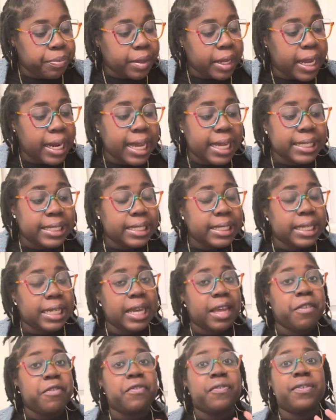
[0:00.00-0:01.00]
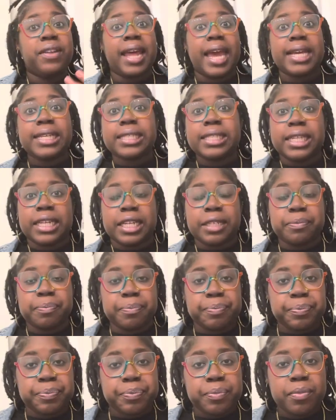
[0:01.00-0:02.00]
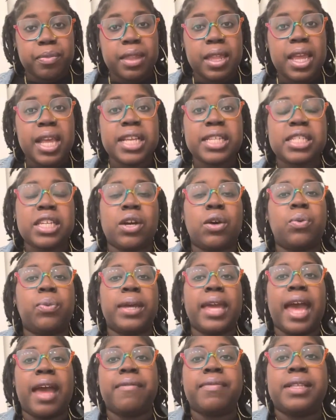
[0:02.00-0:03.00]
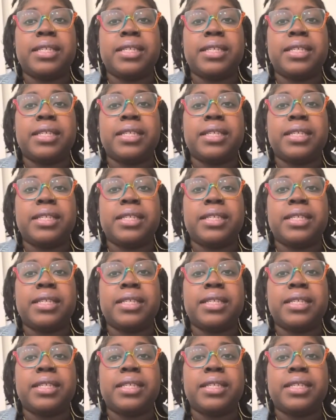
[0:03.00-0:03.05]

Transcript: Let's see. Flexing. So we have